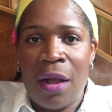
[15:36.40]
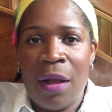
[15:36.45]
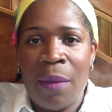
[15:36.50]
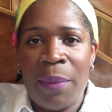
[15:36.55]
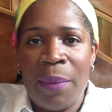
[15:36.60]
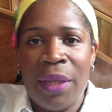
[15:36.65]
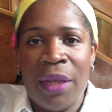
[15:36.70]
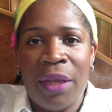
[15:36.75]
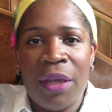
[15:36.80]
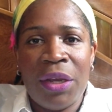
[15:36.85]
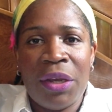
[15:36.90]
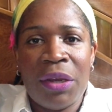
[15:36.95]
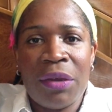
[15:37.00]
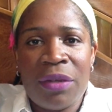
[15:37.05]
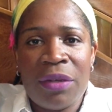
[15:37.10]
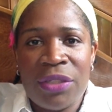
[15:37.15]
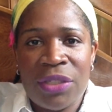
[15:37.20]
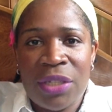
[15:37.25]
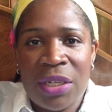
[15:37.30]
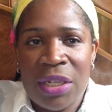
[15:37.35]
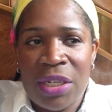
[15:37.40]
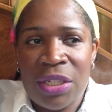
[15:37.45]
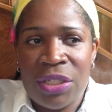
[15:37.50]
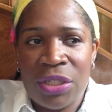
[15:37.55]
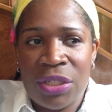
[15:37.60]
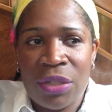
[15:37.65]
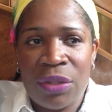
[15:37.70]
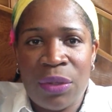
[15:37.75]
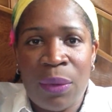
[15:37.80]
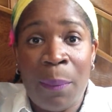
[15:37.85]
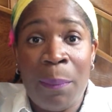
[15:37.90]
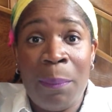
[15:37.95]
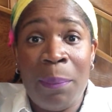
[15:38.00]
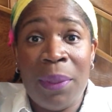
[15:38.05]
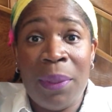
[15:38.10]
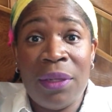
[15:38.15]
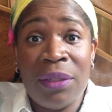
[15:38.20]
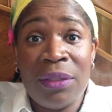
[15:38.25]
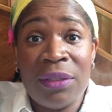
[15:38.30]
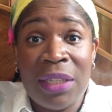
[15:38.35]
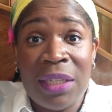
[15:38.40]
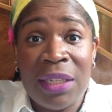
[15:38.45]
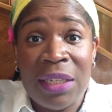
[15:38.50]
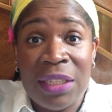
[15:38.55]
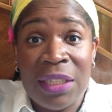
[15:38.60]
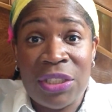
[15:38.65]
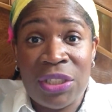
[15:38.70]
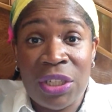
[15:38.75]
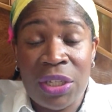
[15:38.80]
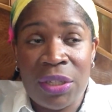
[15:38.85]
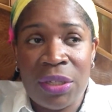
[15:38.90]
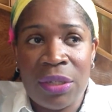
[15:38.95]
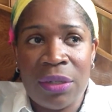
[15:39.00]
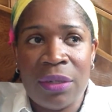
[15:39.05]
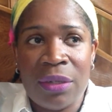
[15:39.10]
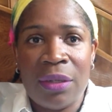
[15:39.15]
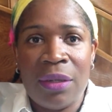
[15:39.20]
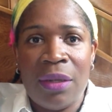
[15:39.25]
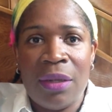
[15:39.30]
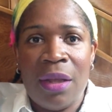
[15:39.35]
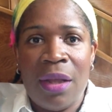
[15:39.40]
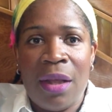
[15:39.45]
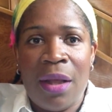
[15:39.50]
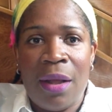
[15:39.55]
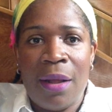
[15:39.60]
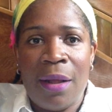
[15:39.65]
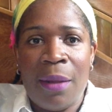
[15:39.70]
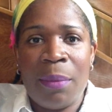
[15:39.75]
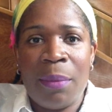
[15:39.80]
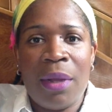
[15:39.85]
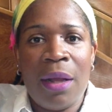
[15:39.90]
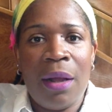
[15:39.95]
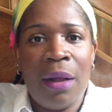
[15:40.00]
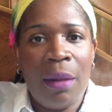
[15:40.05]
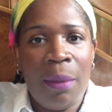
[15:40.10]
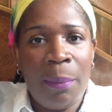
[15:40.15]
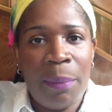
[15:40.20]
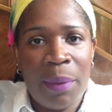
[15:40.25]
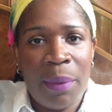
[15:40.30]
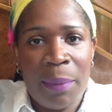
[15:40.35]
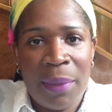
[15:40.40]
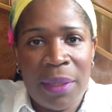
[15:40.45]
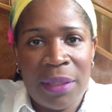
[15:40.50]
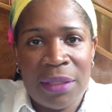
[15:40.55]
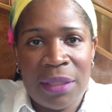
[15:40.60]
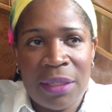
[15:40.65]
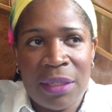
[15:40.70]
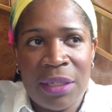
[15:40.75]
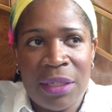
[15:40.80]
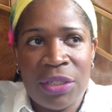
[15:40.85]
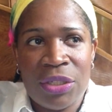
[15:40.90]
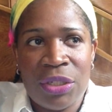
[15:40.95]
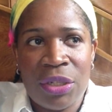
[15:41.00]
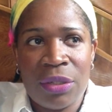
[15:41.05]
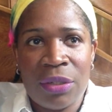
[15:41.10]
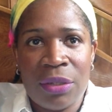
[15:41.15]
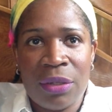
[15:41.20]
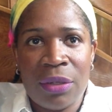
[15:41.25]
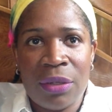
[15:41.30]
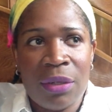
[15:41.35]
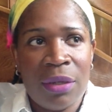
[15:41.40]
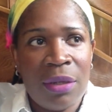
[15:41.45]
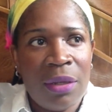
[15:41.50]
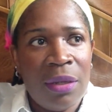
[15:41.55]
encouraging each other, building each other, complimenting each other.